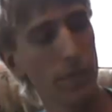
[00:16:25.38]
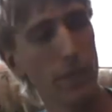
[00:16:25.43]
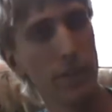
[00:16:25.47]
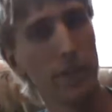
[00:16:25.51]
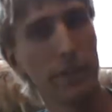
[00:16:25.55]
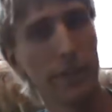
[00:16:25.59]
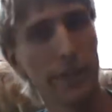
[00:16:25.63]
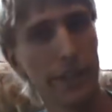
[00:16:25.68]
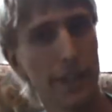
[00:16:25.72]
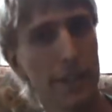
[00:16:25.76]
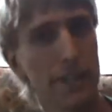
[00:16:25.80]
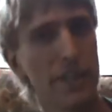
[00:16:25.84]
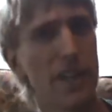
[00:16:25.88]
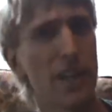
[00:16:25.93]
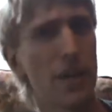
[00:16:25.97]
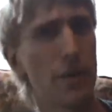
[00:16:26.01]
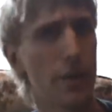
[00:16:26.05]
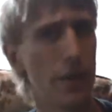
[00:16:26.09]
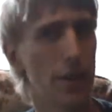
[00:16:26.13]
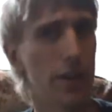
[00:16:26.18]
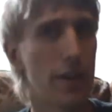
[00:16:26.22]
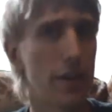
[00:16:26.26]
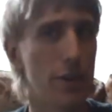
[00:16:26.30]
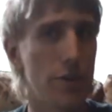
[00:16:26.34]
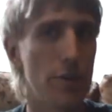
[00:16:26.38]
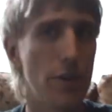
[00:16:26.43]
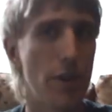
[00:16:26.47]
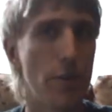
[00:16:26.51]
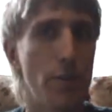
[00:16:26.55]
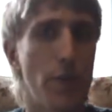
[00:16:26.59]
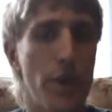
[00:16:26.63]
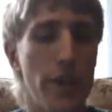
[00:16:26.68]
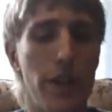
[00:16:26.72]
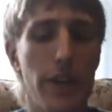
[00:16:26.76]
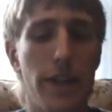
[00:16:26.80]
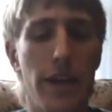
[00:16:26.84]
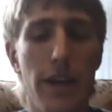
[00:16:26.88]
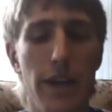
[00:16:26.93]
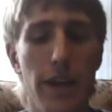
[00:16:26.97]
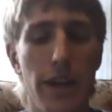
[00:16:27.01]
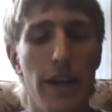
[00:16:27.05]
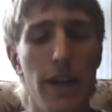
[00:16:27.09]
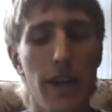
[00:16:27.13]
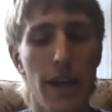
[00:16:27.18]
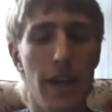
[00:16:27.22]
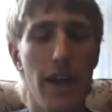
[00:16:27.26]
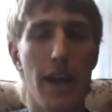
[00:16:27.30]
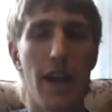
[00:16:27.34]
Like I said, I really enjoyed playing that.
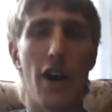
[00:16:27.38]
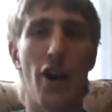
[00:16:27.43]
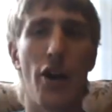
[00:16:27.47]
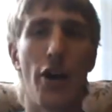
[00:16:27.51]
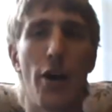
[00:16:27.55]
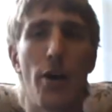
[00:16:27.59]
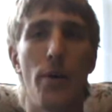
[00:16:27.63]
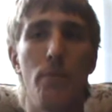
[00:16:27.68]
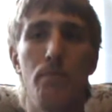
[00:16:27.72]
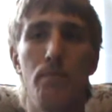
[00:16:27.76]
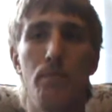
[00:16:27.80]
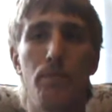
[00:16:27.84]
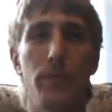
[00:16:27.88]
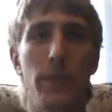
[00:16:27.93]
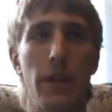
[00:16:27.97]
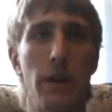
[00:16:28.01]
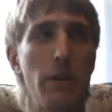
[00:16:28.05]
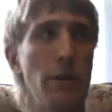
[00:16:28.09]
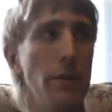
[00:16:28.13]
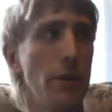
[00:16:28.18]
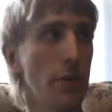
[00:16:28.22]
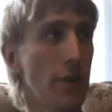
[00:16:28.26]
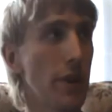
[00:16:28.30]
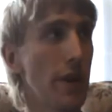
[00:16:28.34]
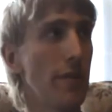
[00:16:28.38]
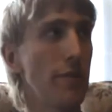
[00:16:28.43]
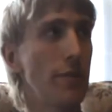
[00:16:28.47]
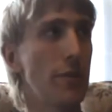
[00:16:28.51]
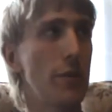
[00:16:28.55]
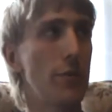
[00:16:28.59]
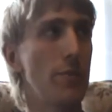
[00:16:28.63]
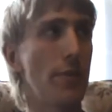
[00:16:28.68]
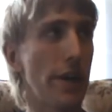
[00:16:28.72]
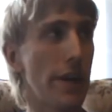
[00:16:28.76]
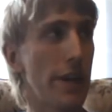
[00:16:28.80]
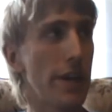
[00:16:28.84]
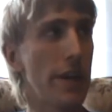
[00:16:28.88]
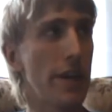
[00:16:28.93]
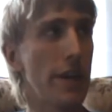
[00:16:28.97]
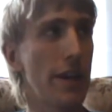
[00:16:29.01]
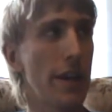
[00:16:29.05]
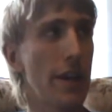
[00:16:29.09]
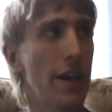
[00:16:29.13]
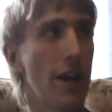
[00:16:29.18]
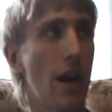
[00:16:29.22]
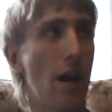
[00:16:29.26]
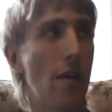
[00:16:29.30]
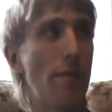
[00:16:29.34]
Now, I don't have too many
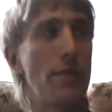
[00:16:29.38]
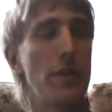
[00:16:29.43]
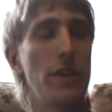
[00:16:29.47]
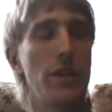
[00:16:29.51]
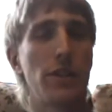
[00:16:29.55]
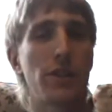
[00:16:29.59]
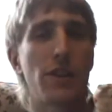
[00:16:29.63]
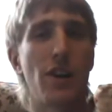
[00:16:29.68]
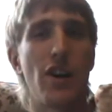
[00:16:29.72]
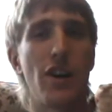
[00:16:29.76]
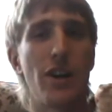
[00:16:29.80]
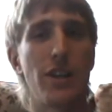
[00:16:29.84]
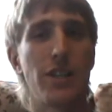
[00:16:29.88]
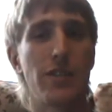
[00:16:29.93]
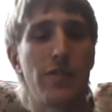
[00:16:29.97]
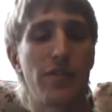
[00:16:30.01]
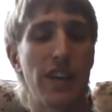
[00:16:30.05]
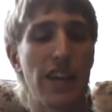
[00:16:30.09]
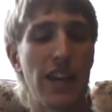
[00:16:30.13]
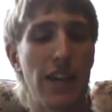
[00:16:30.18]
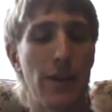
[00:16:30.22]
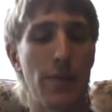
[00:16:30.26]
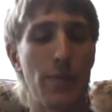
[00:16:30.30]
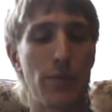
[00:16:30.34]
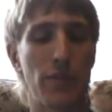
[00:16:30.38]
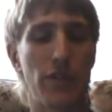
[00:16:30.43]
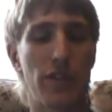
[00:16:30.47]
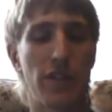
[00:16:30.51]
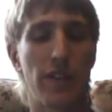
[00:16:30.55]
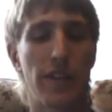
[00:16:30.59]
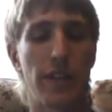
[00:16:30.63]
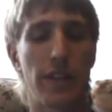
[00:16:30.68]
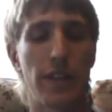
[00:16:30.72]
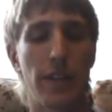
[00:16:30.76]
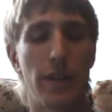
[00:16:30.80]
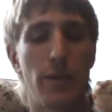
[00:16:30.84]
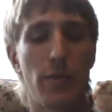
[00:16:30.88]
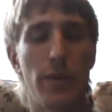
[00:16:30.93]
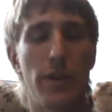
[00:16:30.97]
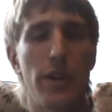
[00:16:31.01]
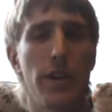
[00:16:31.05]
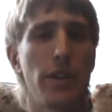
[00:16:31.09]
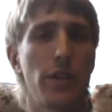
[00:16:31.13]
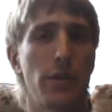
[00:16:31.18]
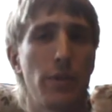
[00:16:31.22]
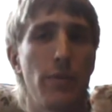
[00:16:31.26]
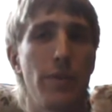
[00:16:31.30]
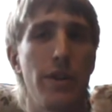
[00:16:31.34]
of these kinds of games, and they
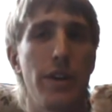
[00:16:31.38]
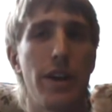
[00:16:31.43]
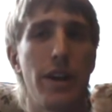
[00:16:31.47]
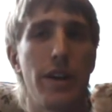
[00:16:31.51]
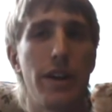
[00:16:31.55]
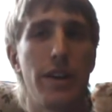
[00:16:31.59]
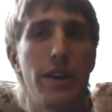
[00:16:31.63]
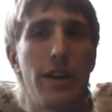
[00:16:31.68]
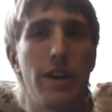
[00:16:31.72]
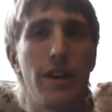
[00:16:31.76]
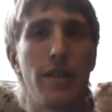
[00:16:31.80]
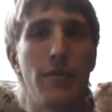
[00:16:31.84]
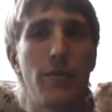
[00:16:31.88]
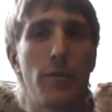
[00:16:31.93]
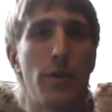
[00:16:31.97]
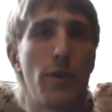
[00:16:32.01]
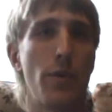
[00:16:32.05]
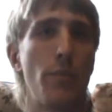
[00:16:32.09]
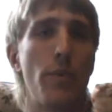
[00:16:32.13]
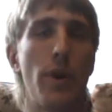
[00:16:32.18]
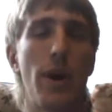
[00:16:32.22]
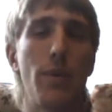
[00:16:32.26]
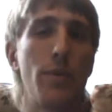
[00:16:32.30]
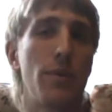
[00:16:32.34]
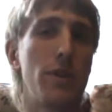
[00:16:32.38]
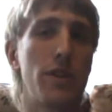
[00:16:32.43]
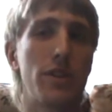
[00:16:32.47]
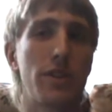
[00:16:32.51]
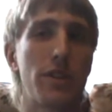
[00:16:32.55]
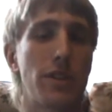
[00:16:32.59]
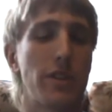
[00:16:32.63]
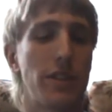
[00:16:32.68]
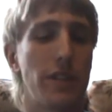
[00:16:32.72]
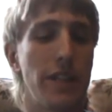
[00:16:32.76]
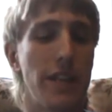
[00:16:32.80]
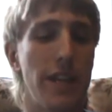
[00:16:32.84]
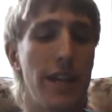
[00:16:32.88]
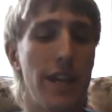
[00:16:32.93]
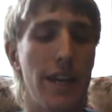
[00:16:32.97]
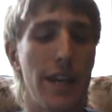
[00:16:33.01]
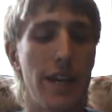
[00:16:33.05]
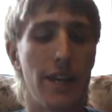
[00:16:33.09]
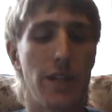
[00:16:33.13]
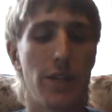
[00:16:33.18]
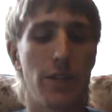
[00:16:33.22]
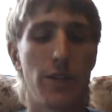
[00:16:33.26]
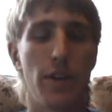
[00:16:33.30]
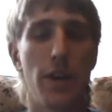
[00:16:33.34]
wanted $3.99 for it, probably just because of the
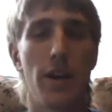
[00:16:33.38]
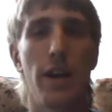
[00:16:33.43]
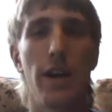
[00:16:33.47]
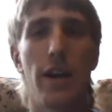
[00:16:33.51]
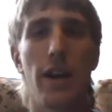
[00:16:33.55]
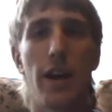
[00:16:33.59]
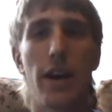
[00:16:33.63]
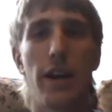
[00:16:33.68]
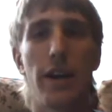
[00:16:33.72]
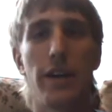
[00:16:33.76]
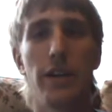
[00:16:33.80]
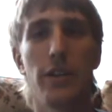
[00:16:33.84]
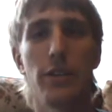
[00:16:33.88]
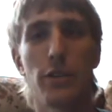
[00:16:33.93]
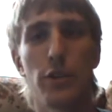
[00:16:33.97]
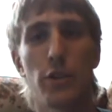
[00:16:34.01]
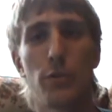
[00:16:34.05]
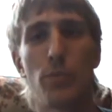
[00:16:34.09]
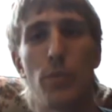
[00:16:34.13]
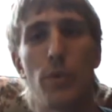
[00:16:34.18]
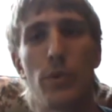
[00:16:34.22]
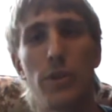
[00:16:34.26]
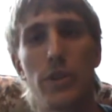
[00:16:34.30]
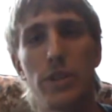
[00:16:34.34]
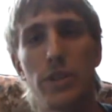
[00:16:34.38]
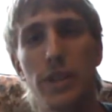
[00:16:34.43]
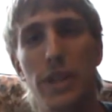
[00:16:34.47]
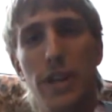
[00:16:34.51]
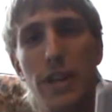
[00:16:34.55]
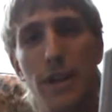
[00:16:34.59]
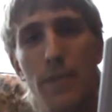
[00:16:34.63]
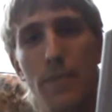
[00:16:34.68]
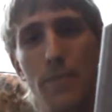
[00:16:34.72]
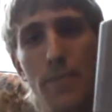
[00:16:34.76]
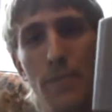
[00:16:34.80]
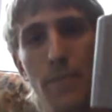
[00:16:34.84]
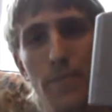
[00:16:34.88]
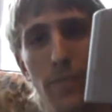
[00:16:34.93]
age. It is a sports game,